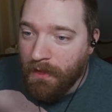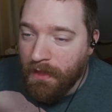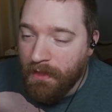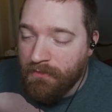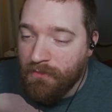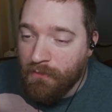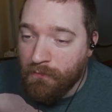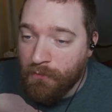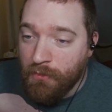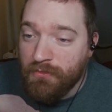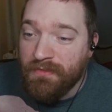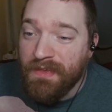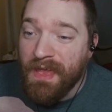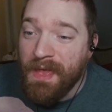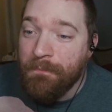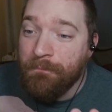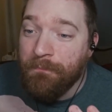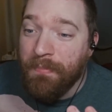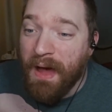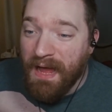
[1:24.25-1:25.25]
It's a
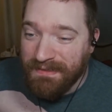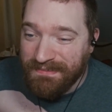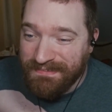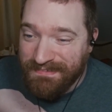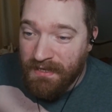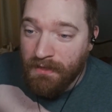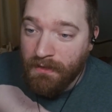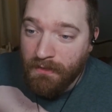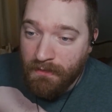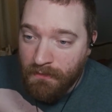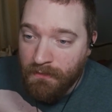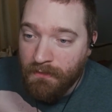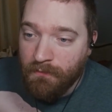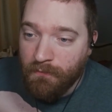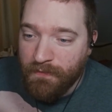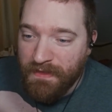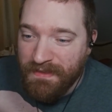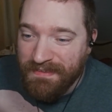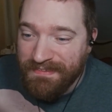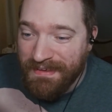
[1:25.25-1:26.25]
RuneScape bot
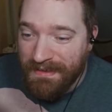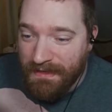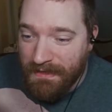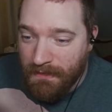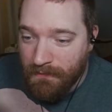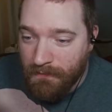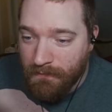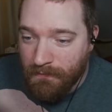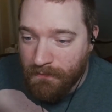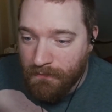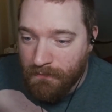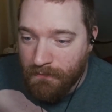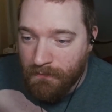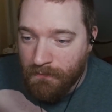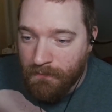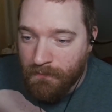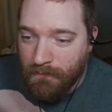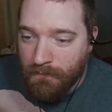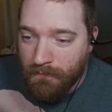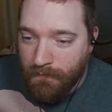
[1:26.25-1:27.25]
with a T.
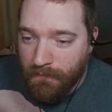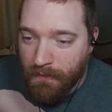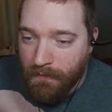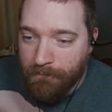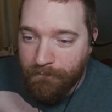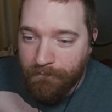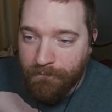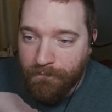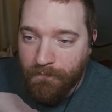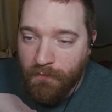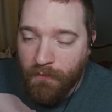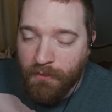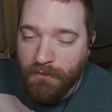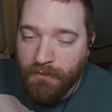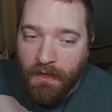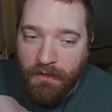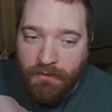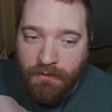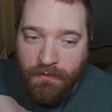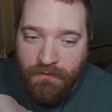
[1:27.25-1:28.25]
Okay.
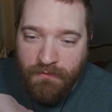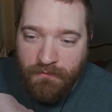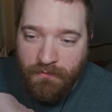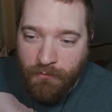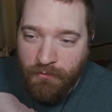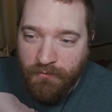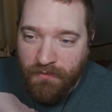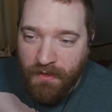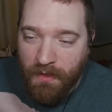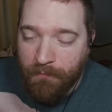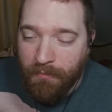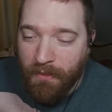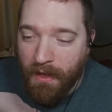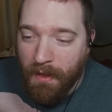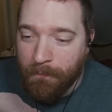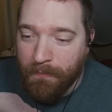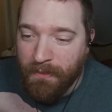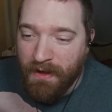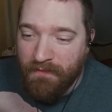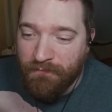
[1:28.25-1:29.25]
I dressed as a RuneScape
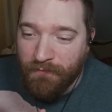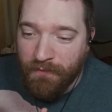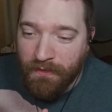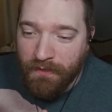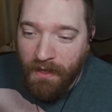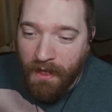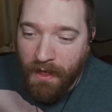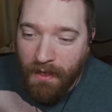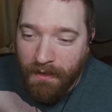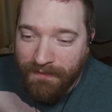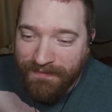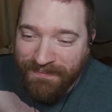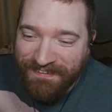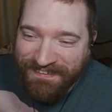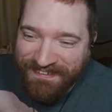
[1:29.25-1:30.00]
bot, but I forgot